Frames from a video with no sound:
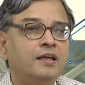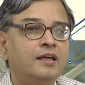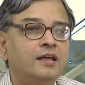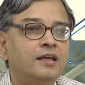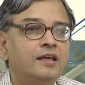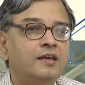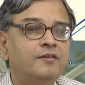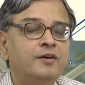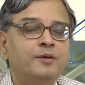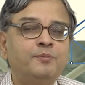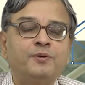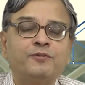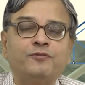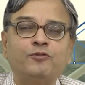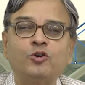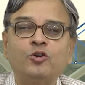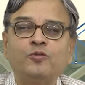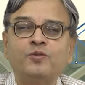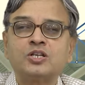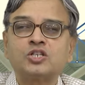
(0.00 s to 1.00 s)
Even
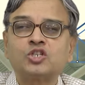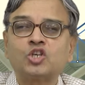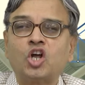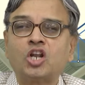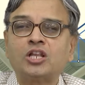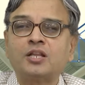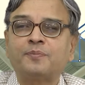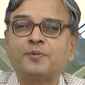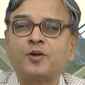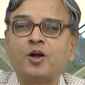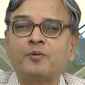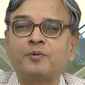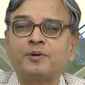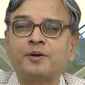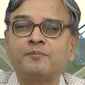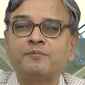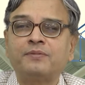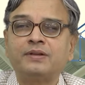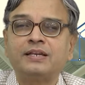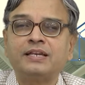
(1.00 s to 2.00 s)
before we solve the
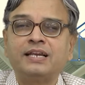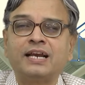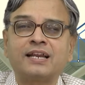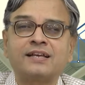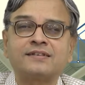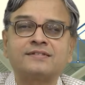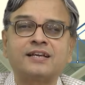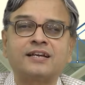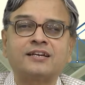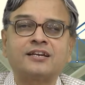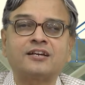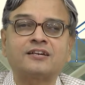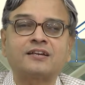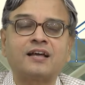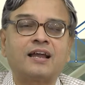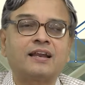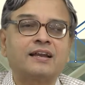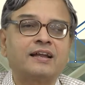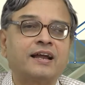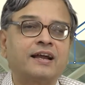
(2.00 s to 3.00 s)
problem, let us set a
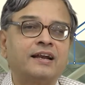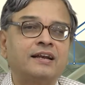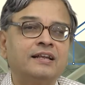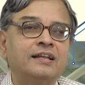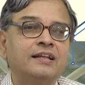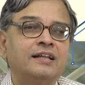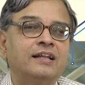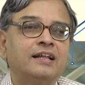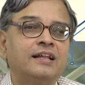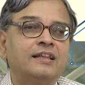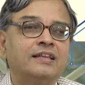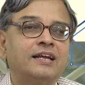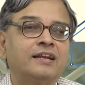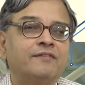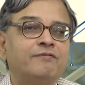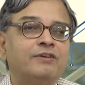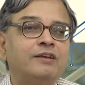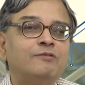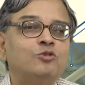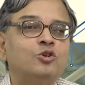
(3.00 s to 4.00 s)
target that
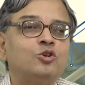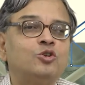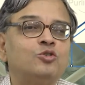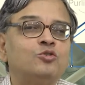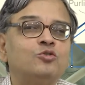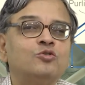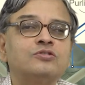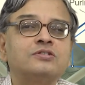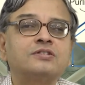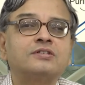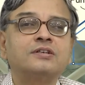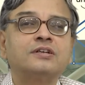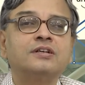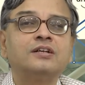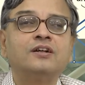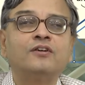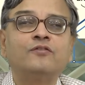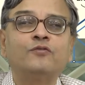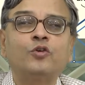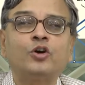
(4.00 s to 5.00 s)
we would use
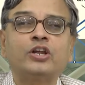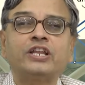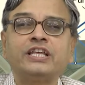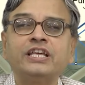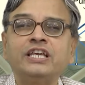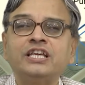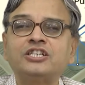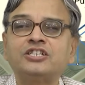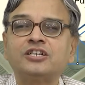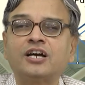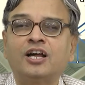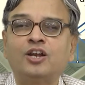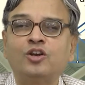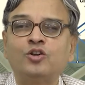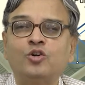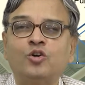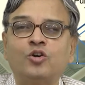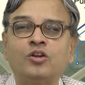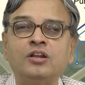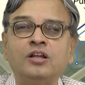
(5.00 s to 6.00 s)
for each
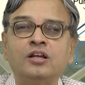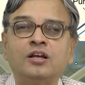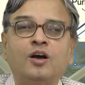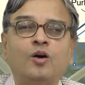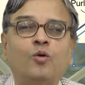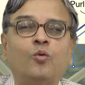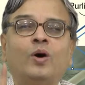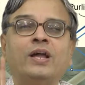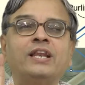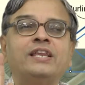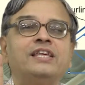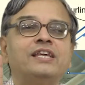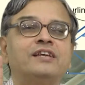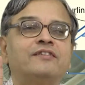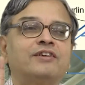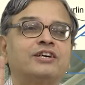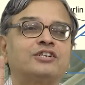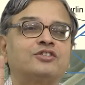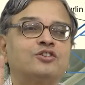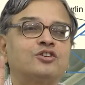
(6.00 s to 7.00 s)
unknown one
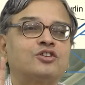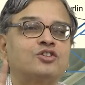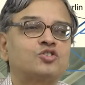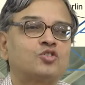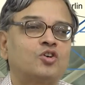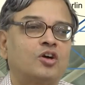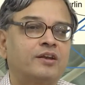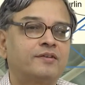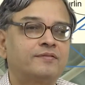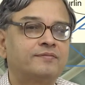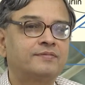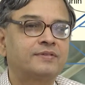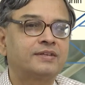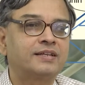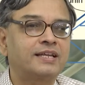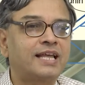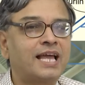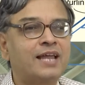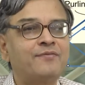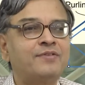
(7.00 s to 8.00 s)
equation to solve.
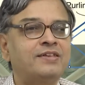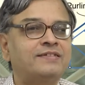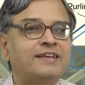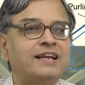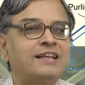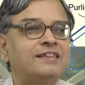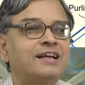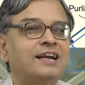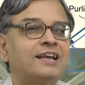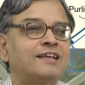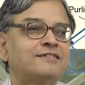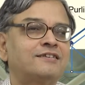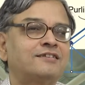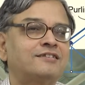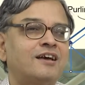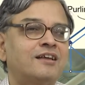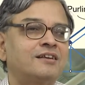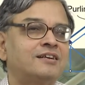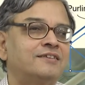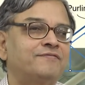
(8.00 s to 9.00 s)
Can we set that as a
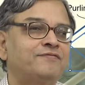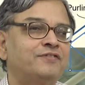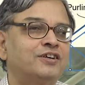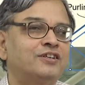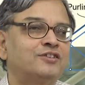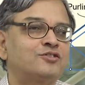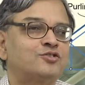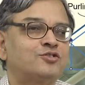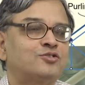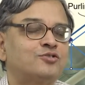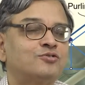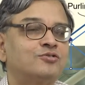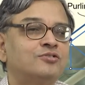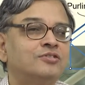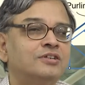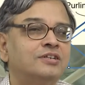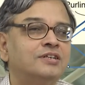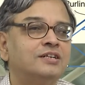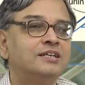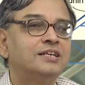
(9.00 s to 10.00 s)
target for us to
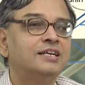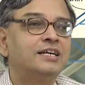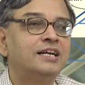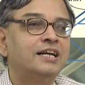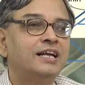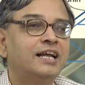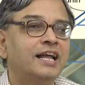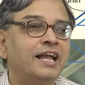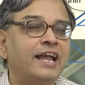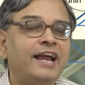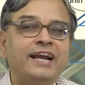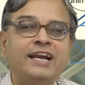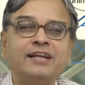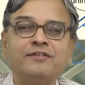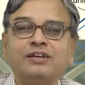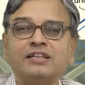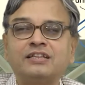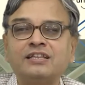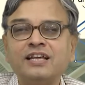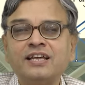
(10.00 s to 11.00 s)
aid
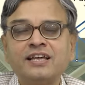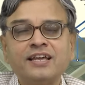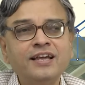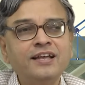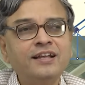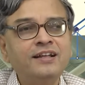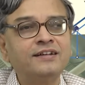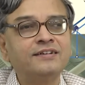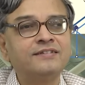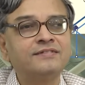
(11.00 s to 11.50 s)
our thinking?